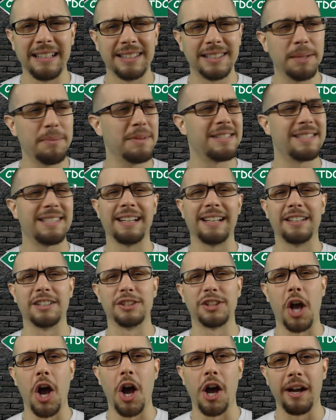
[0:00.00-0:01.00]
Someone sang a
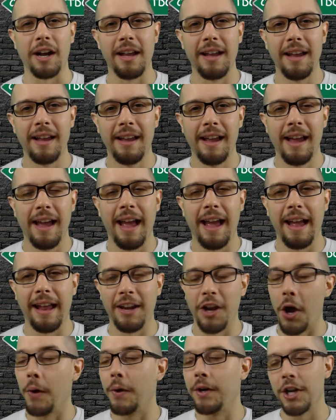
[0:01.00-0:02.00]
song, and
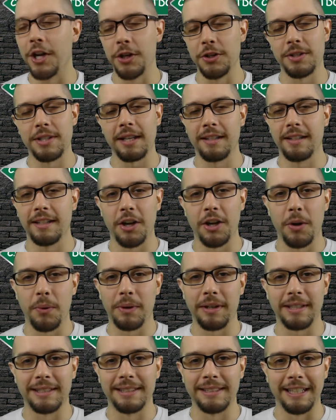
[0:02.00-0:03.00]
no one knows, you know,
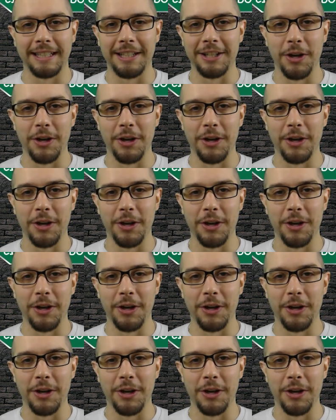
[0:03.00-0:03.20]
what to sing.